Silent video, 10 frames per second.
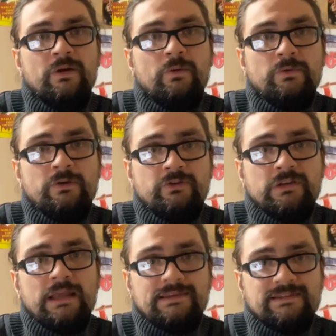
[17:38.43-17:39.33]
You should
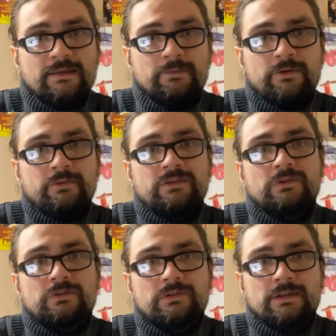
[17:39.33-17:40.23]
let someone with
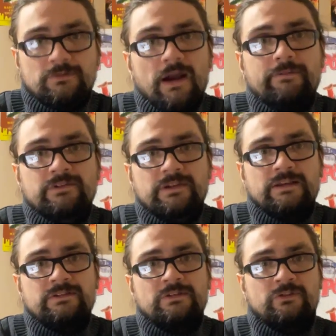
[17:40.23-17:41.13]
the driver's
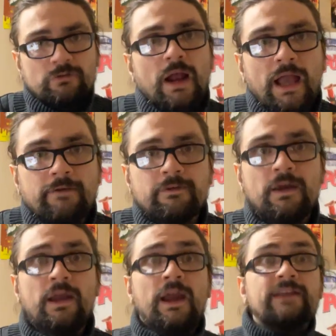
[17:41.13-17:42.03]
license drive.
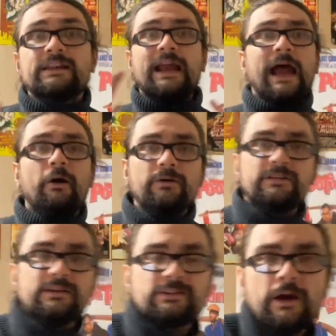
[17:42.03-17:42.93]
It's like, how is
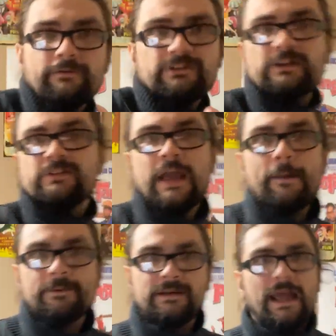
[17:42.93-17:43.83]
this conversation
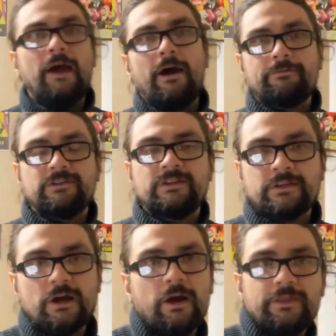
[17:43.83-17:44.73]
happening now after he's in the
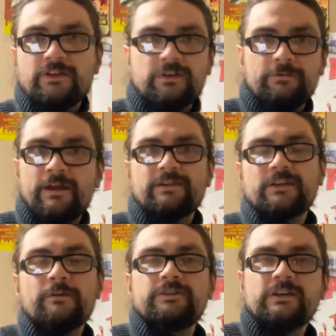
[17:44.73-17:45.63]
car? They should have had this
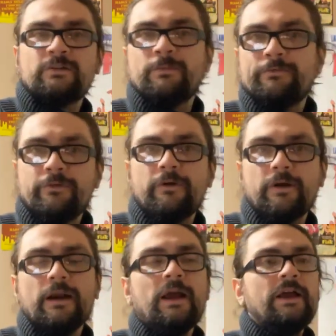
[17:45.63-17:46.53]
conversation
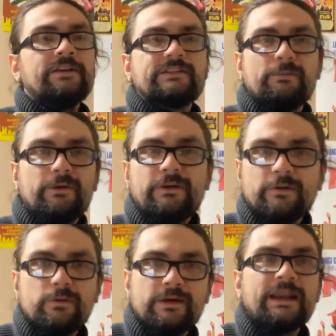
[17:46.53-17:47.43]
before. Someone
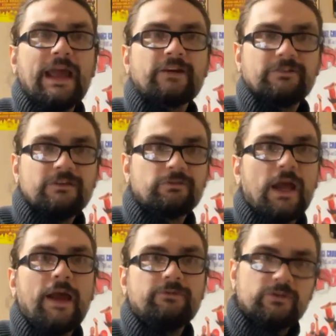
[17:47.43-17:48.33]
who can actually
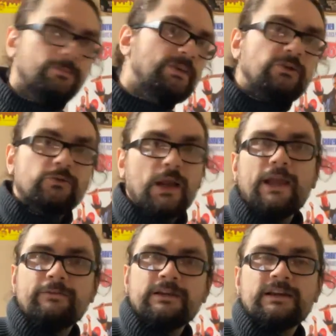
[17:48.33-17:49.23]
drive should be
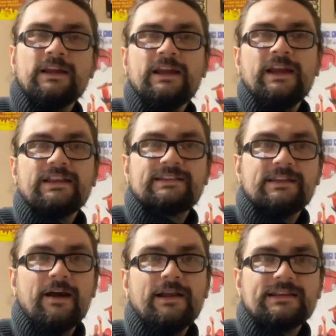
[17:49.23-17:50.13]
driving. It's
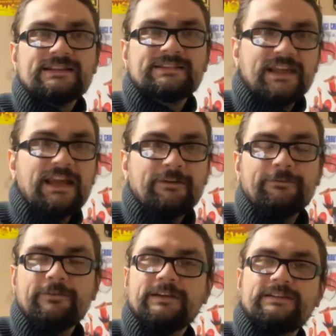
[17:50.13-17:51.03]
not safe.
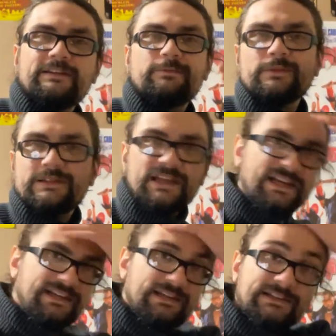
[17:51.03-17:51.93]
It's just
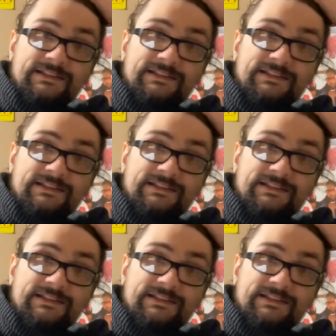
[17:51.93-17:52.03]
ridiculous.